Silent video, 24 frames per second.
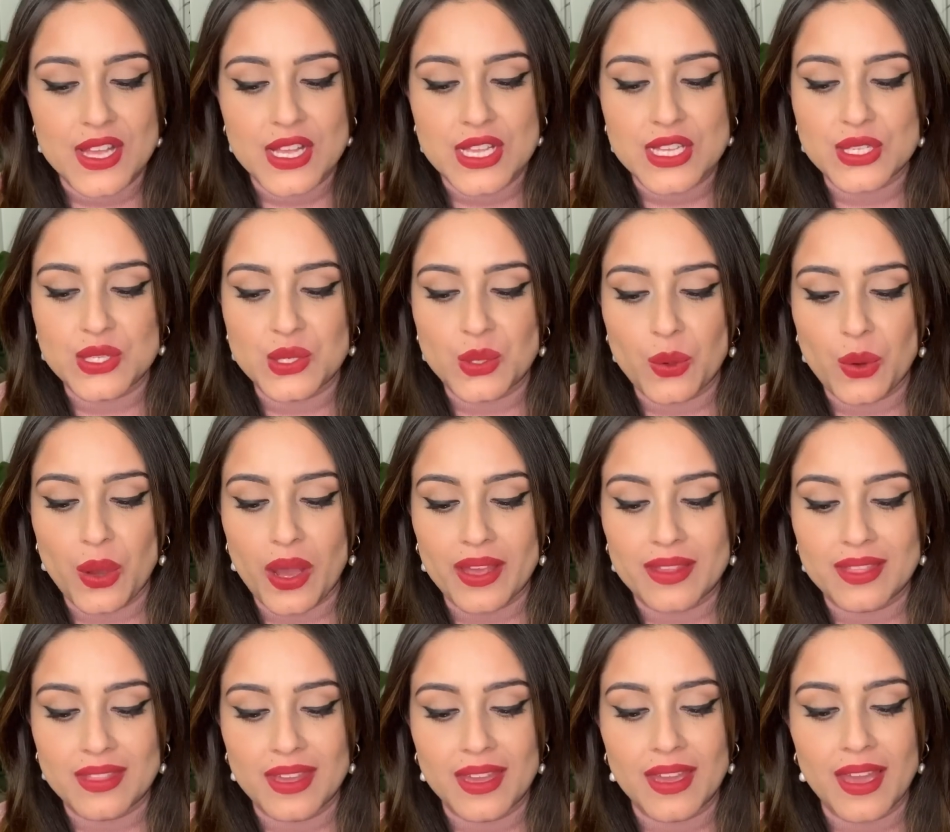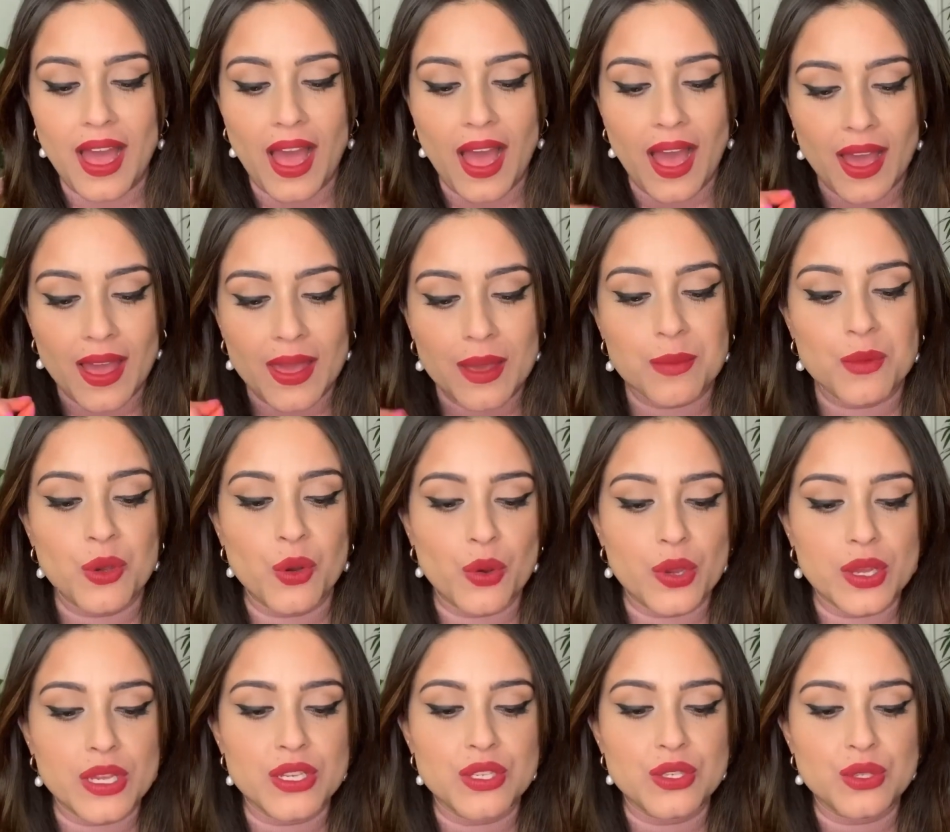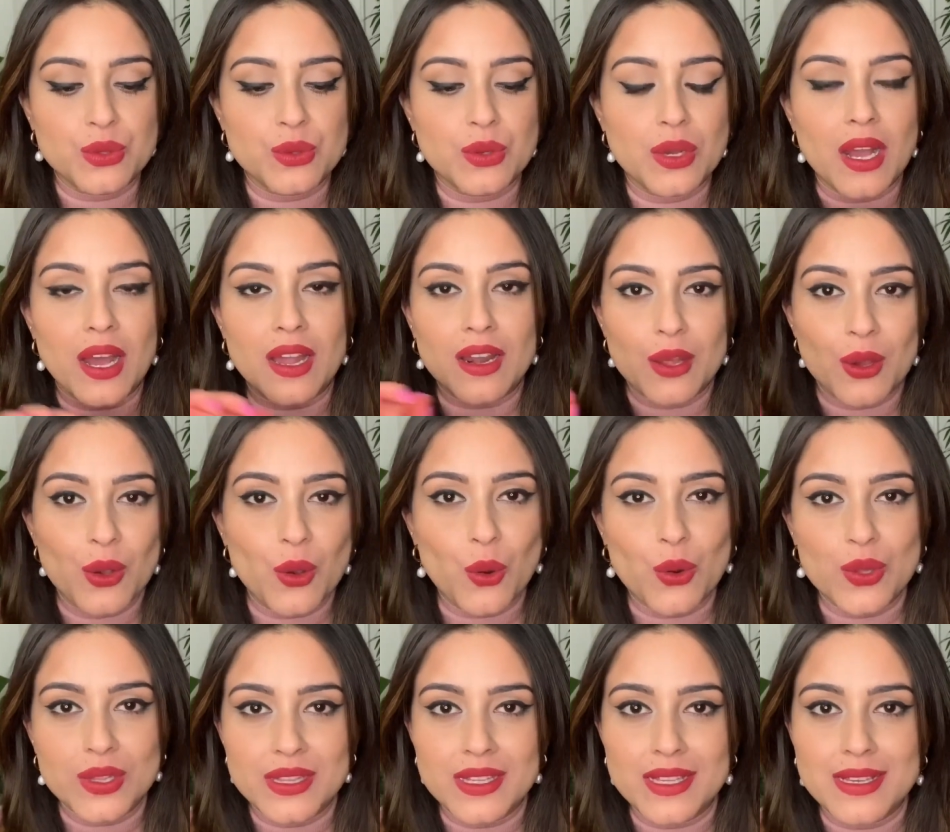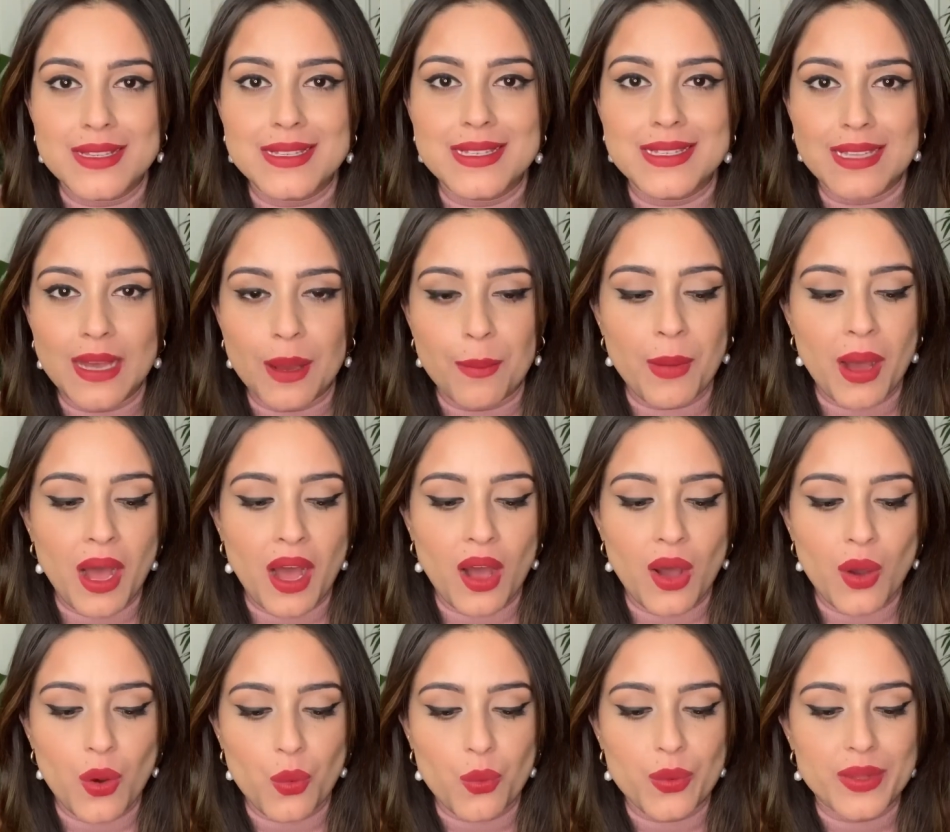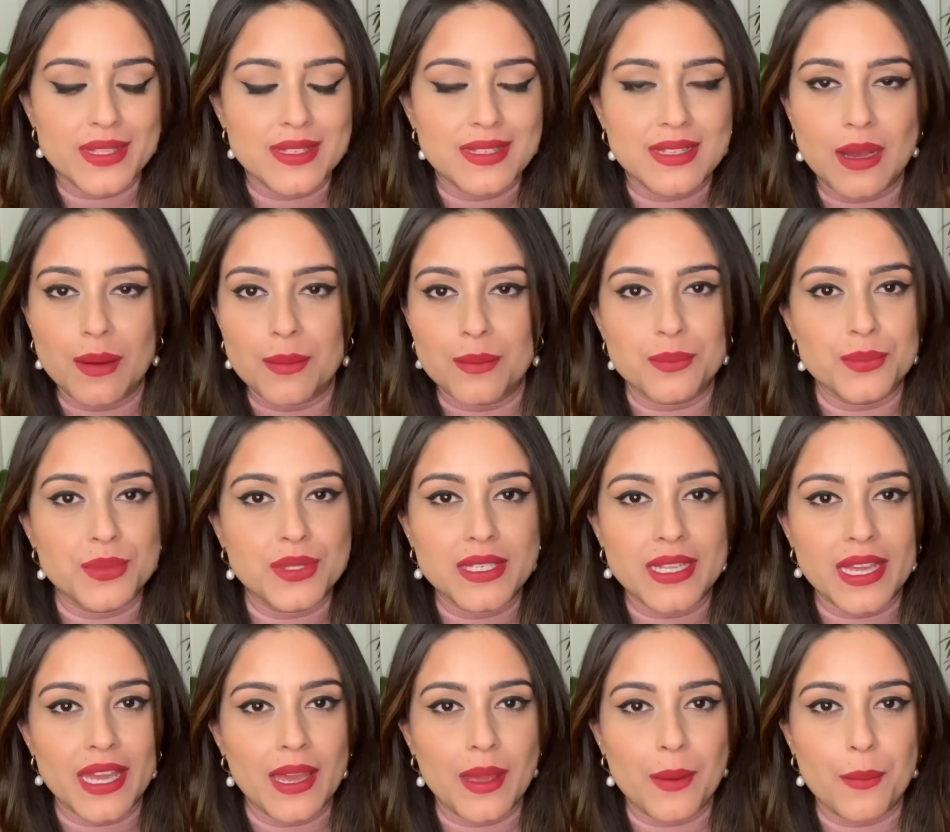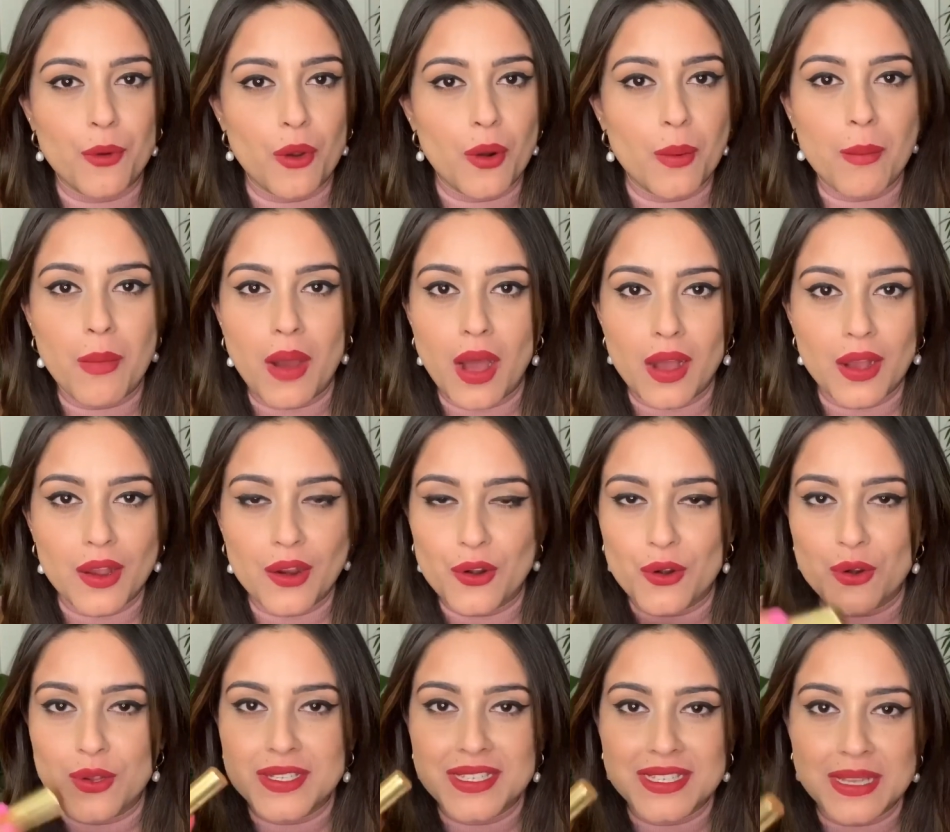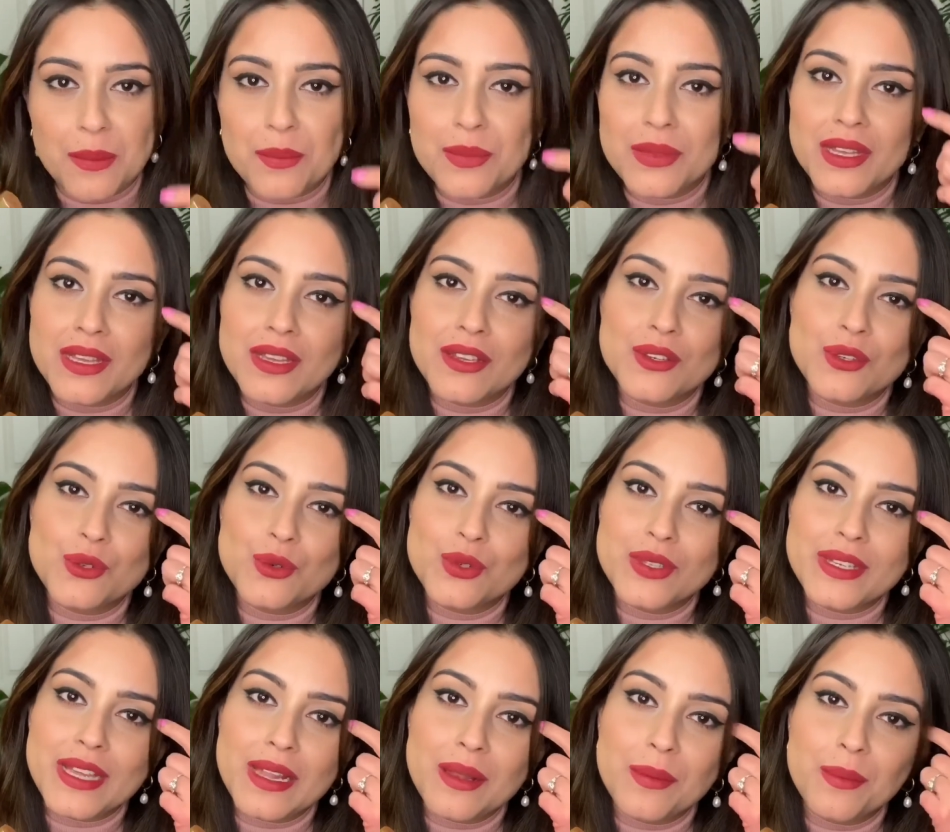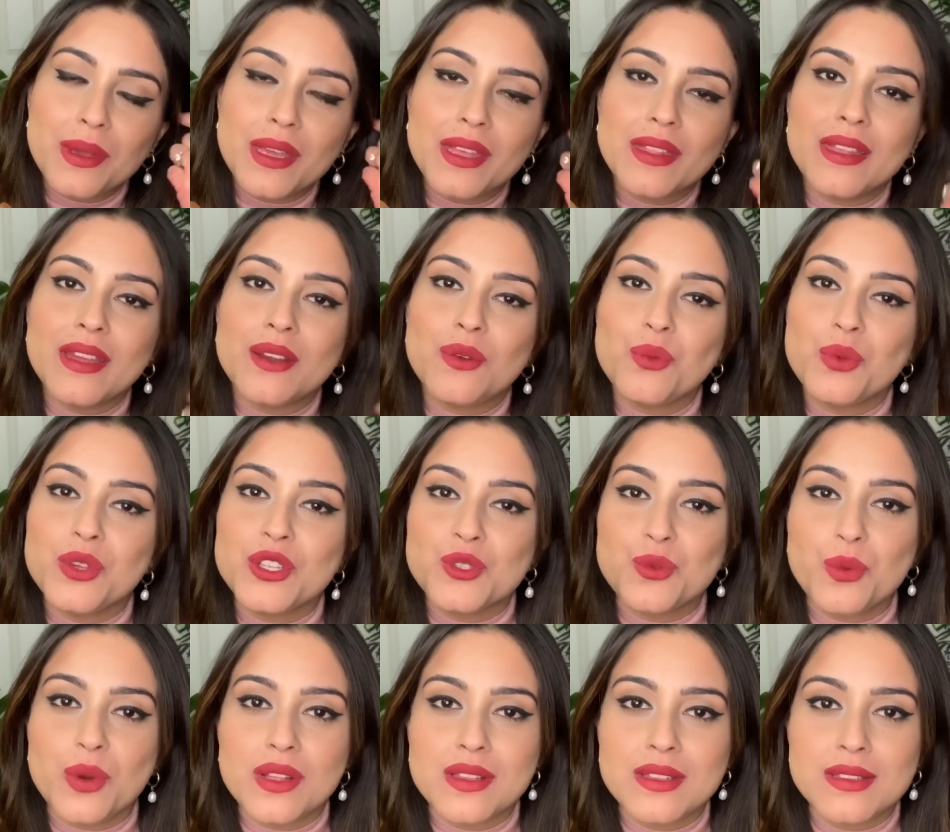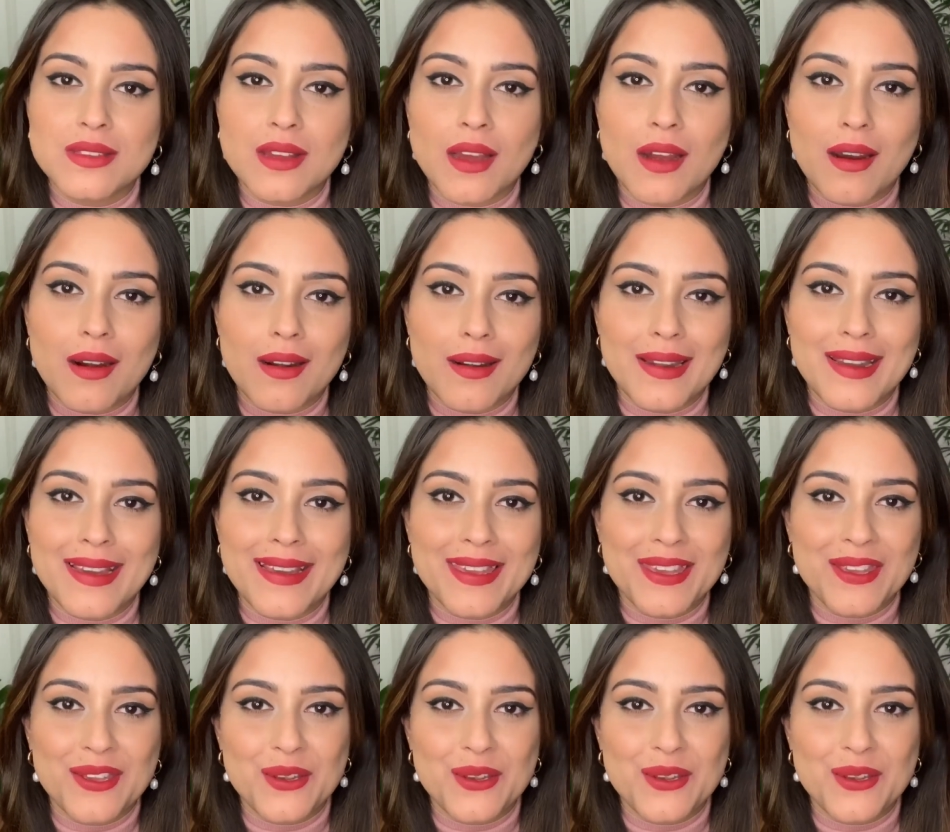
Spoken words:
So I think I am going to color code these somehow with some tape or marker or something to tell me that which ones are, like,